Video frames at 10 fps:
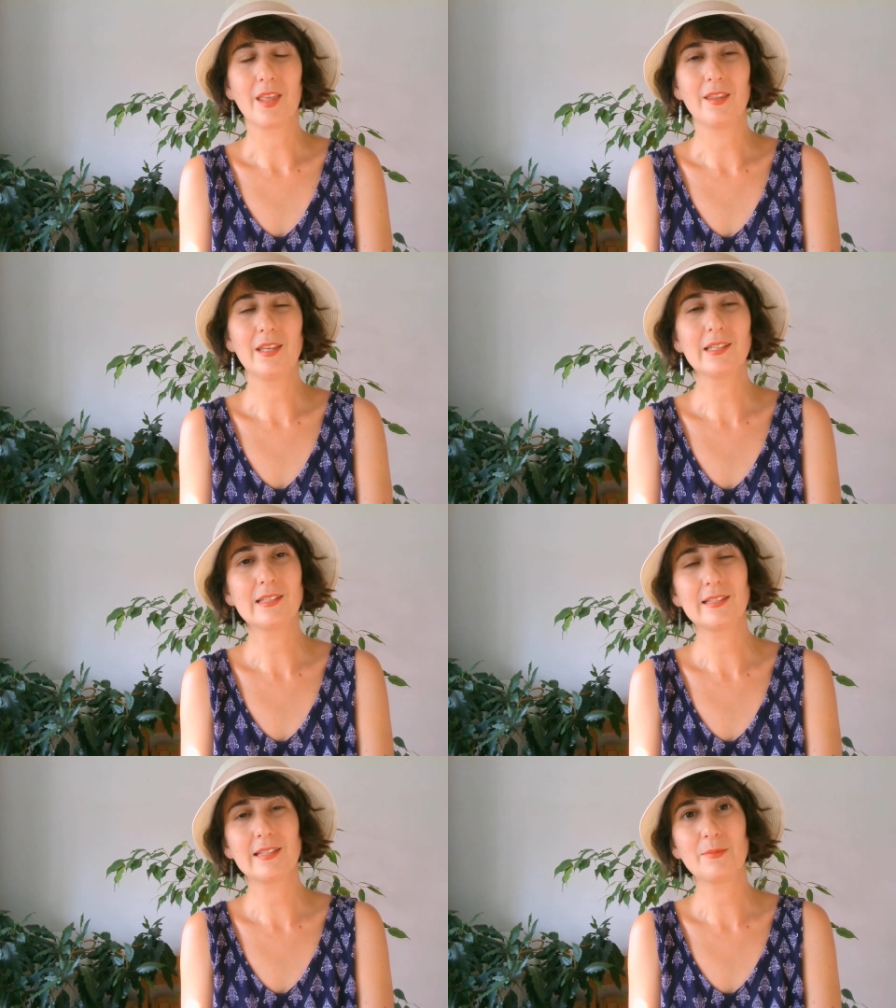this
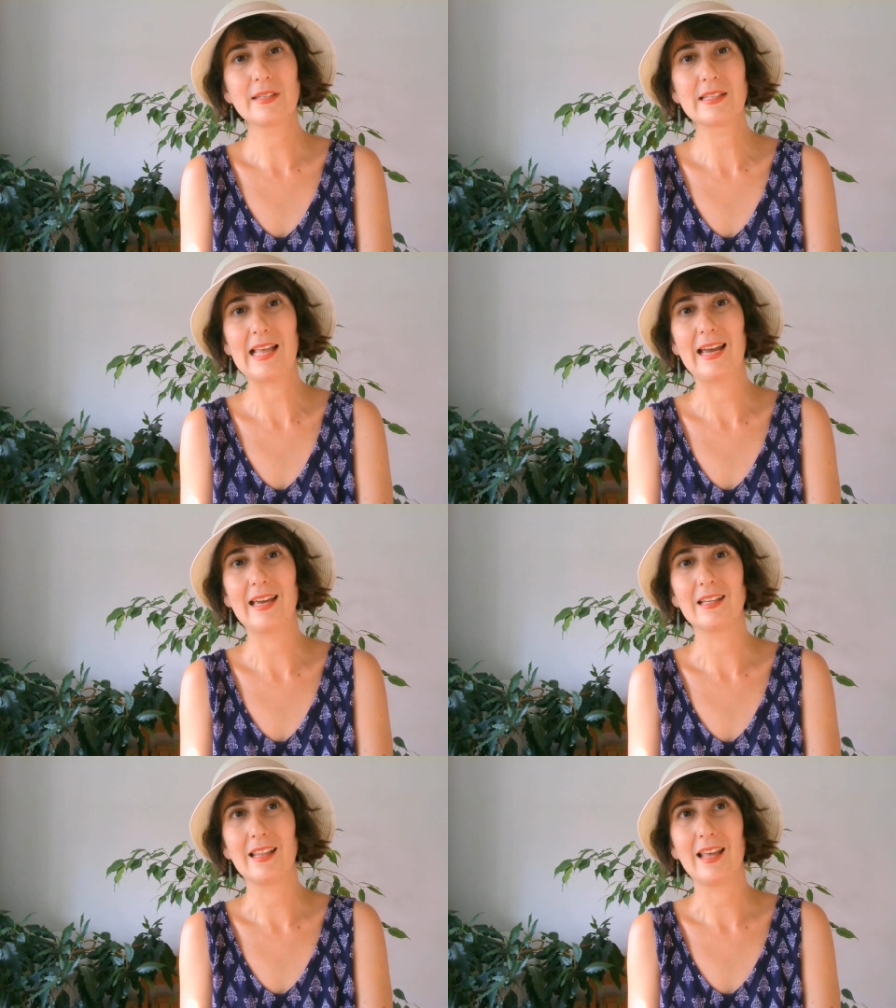seems
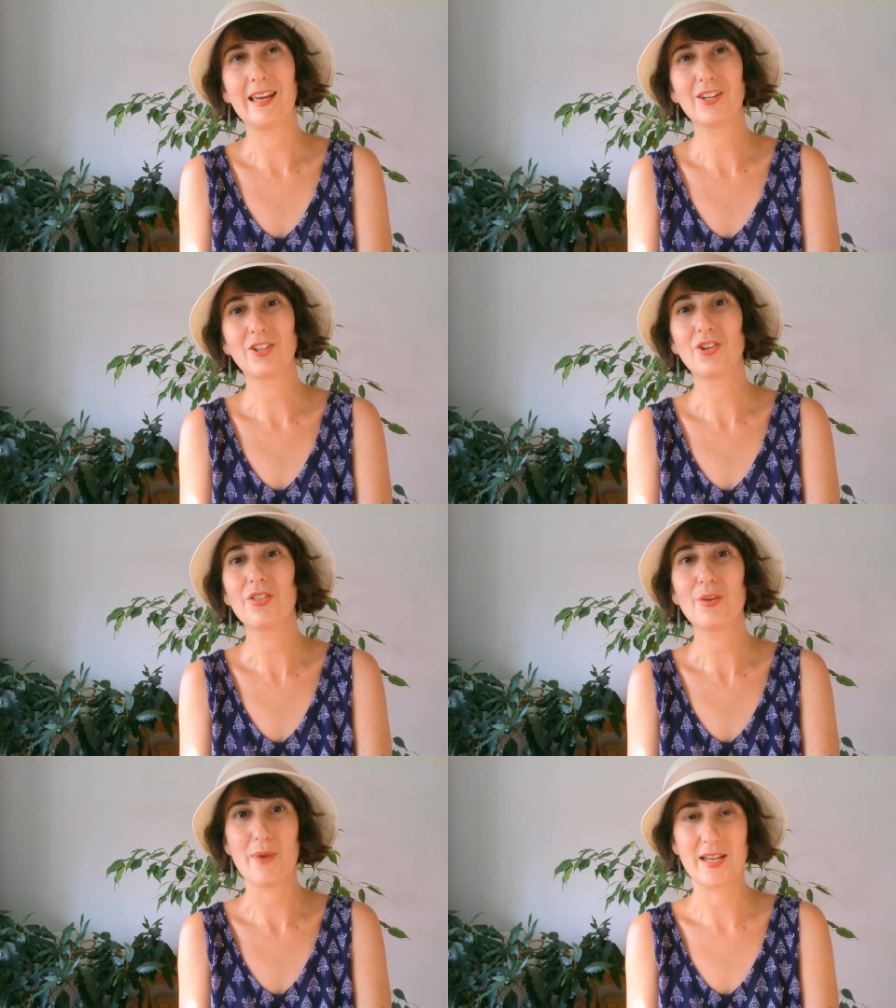like
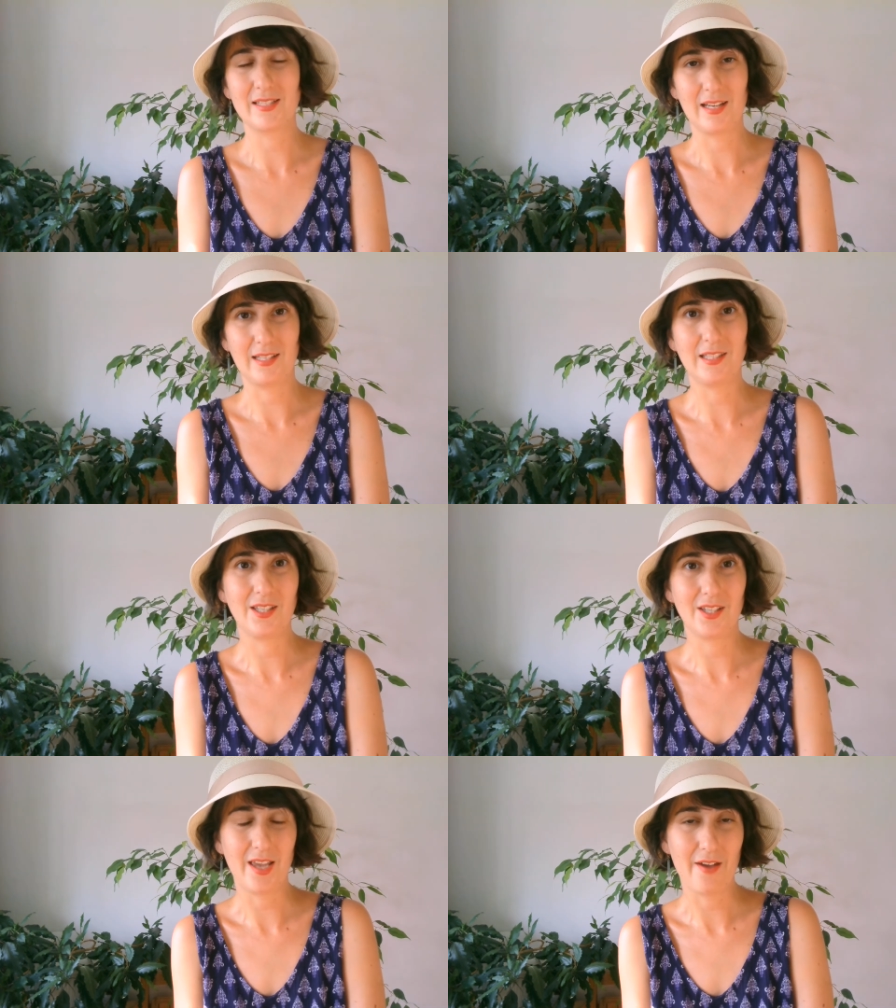not the best
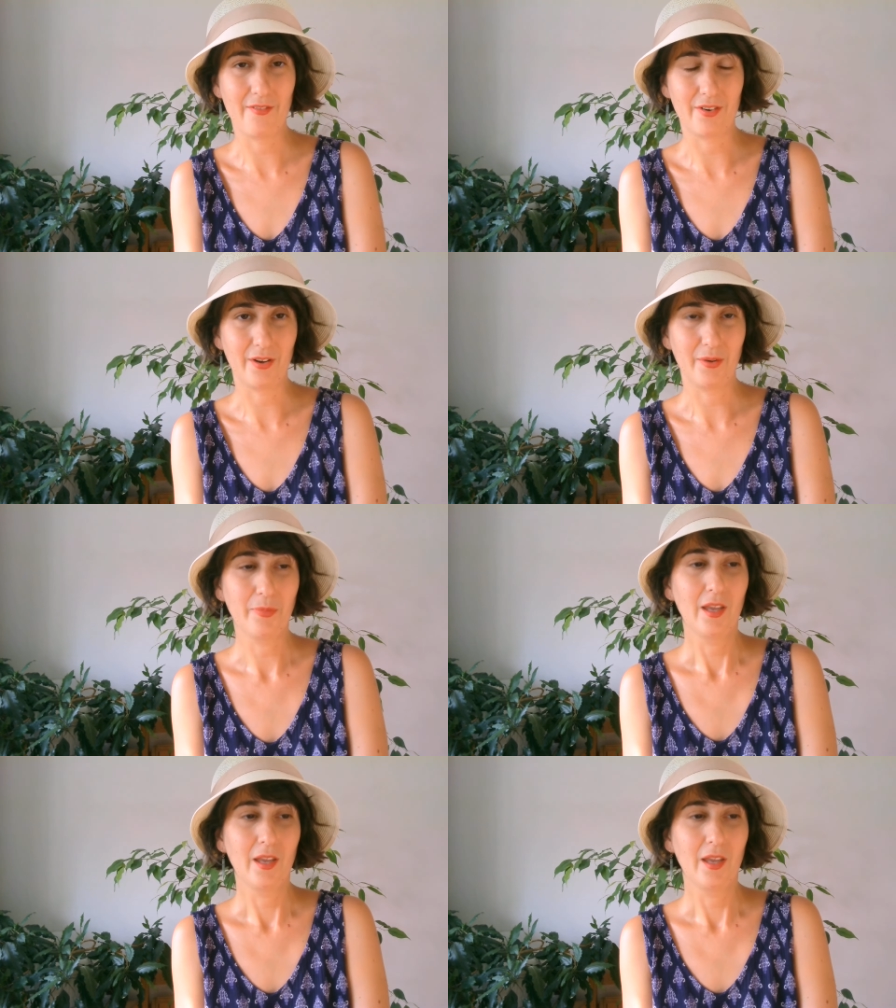idea ever.